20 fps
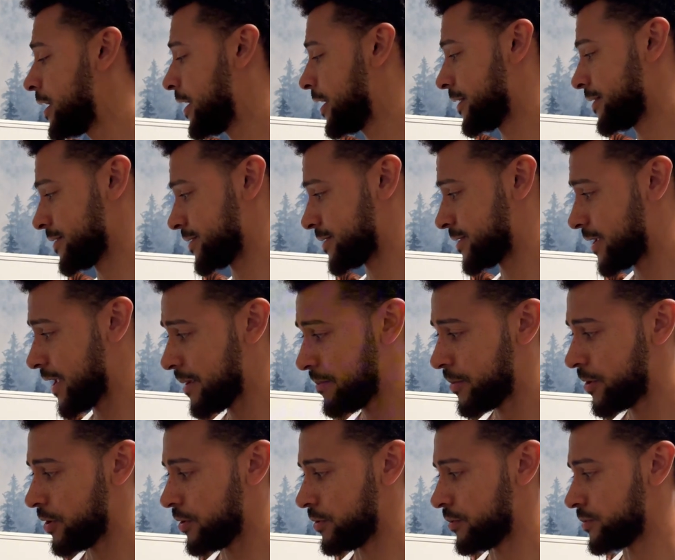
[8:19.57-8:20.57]
And the
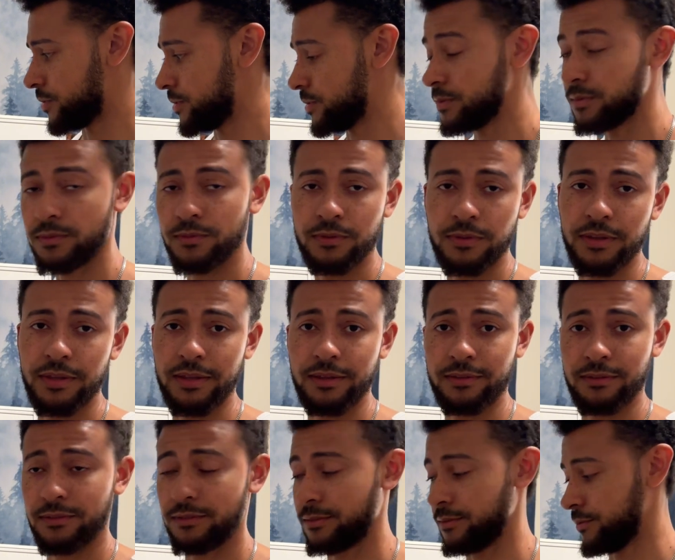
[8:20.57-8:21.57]
scapegoat
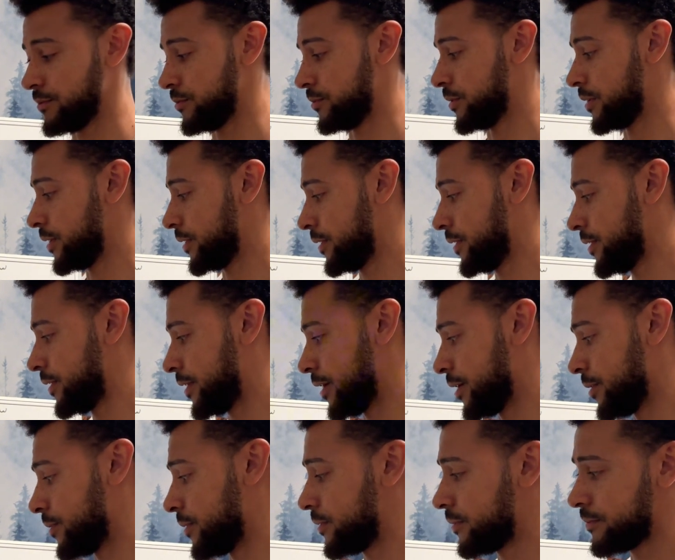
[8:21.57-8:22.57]
to,
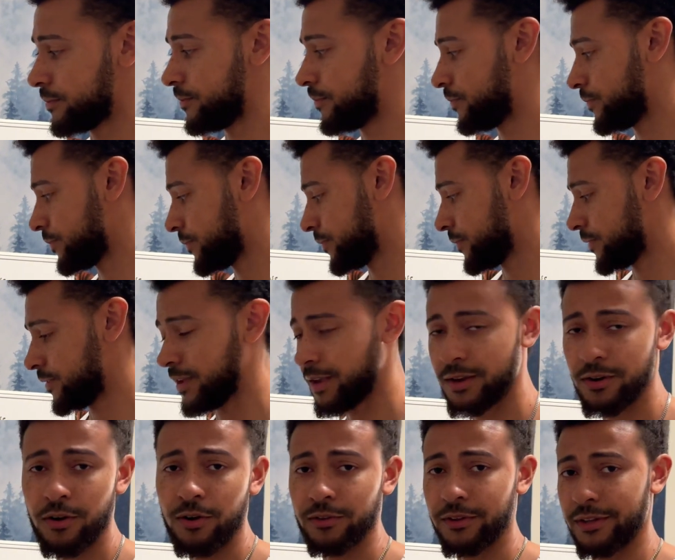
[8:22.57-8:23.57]

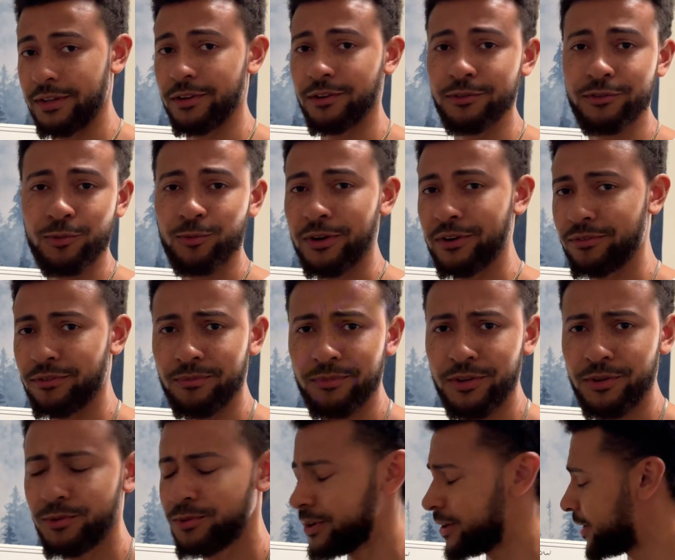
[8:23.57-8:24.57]
take all the guilt away from
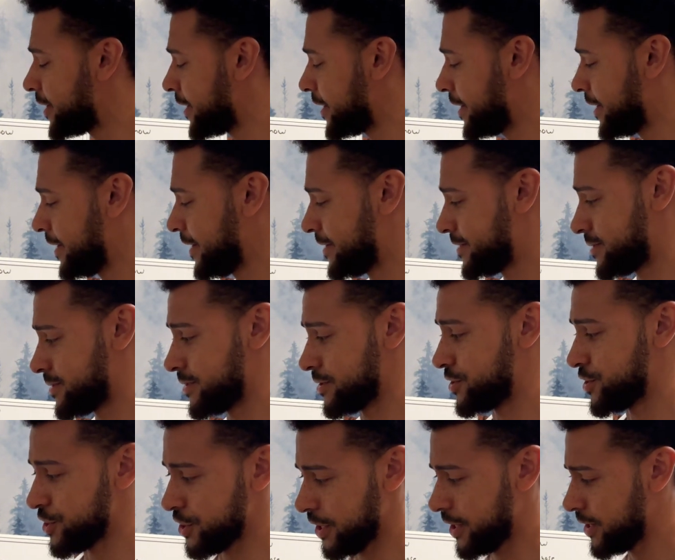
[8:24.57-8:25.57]
you is to
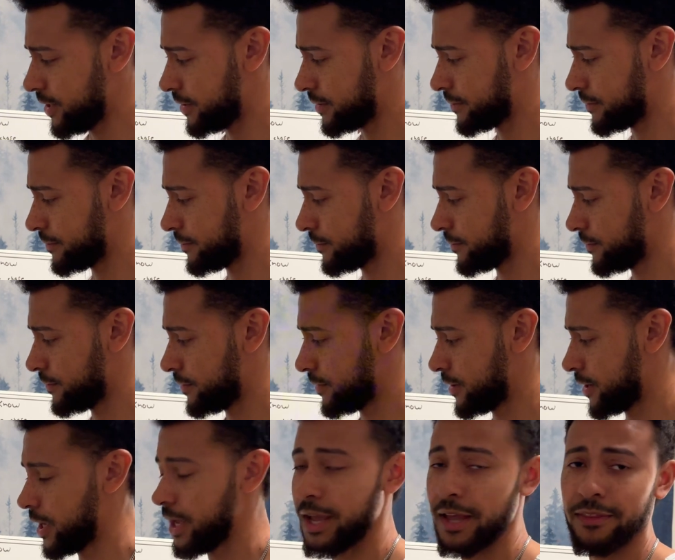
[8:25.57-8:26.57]
cheat
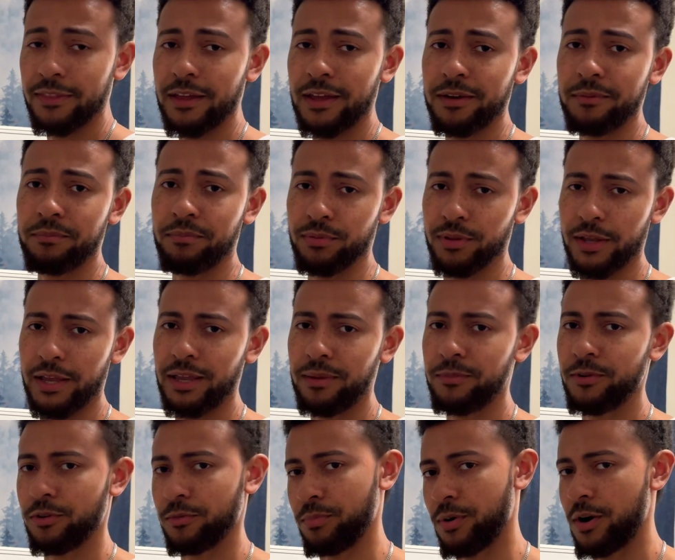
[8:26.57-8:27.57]
and then blame
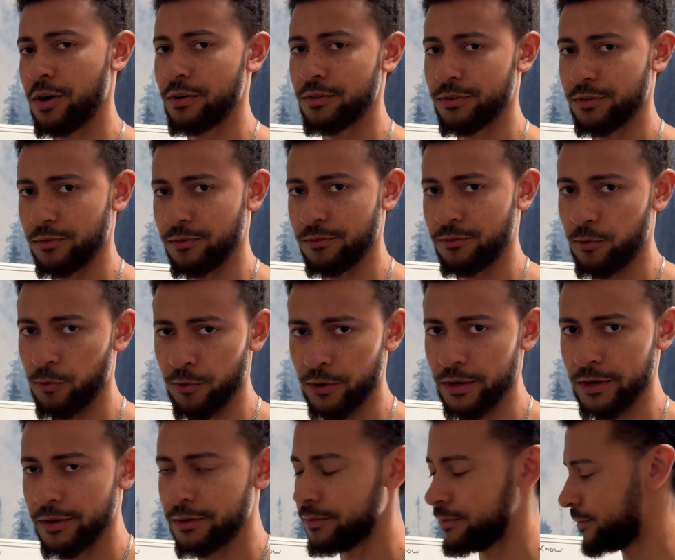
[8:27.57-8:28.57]
your partner for
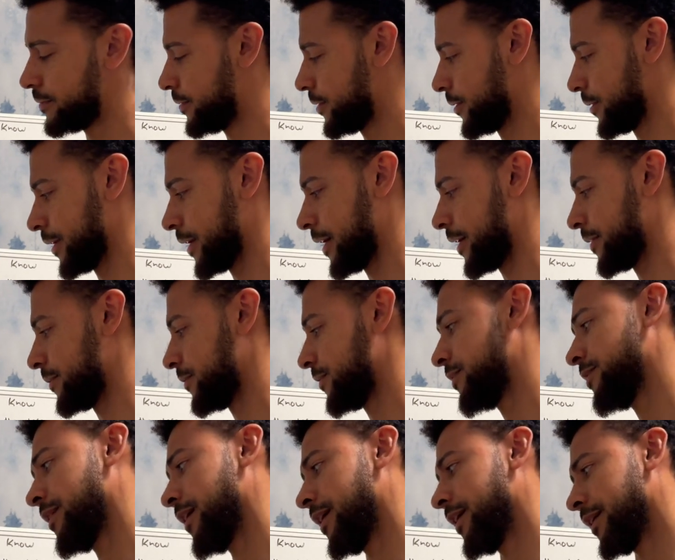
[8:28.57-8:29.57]
it, okay?
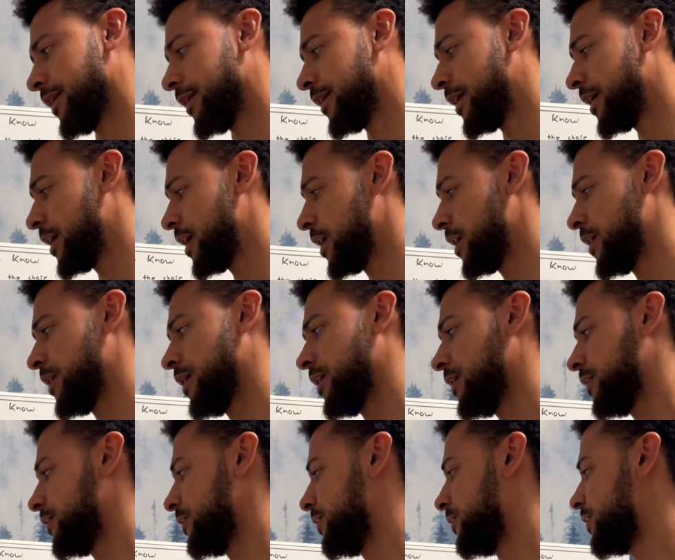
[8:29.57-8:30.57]
Saying,
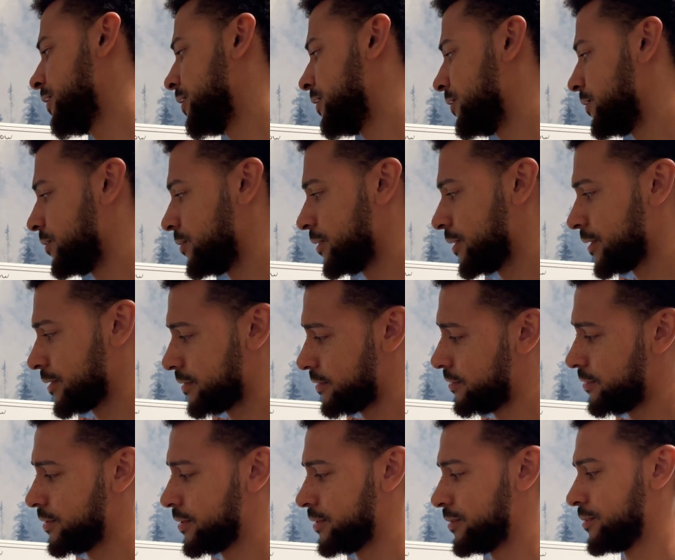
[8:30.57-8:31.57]
oh, you didn't do this,
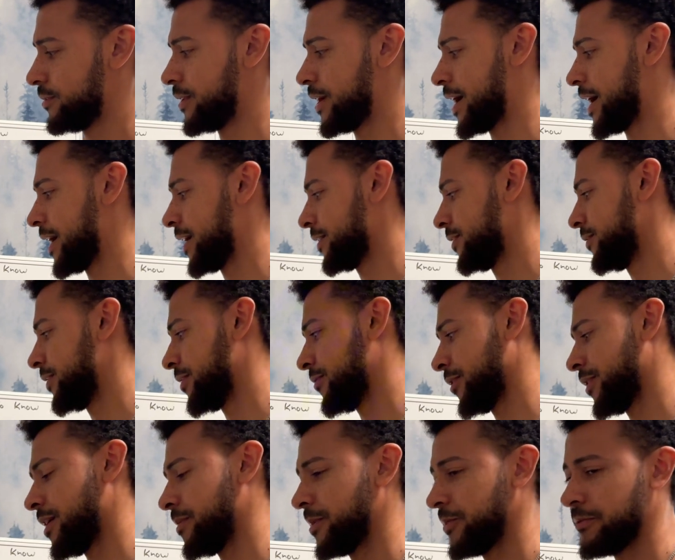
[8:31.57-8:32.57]
you didn't do that, you never
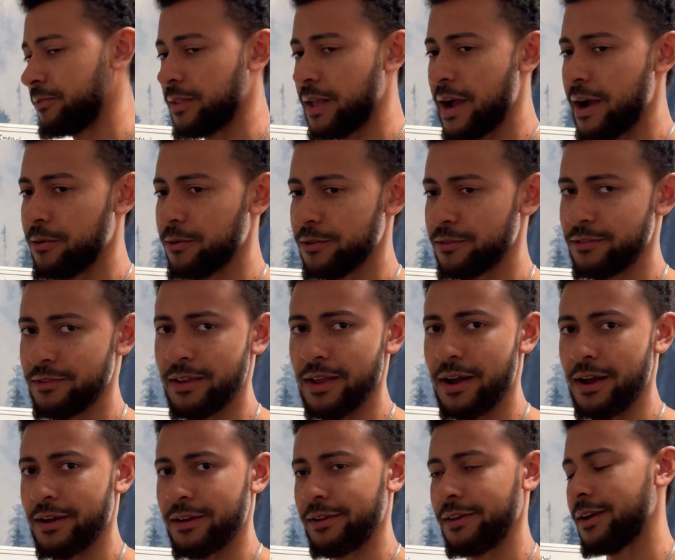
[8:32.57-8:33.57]
got me flowers,
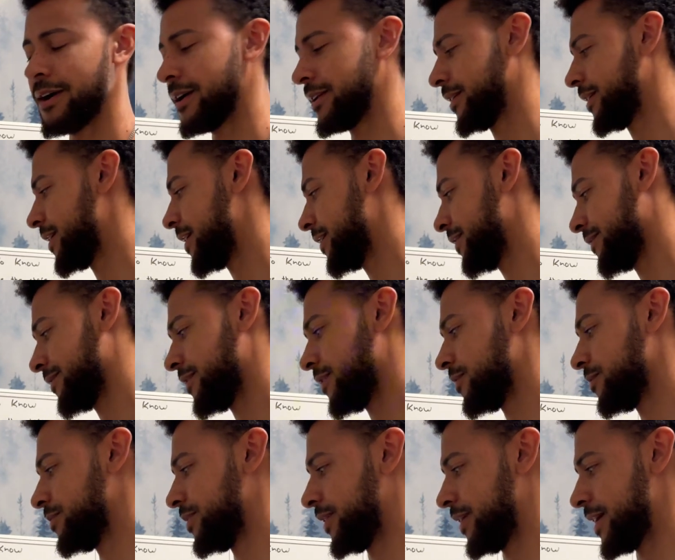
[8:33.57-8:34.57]
yada, yada, yada. It's
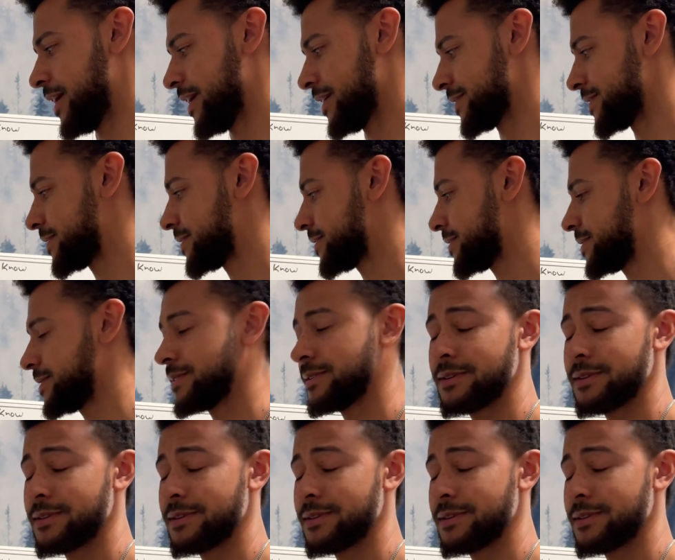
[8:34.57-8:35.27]
all BS.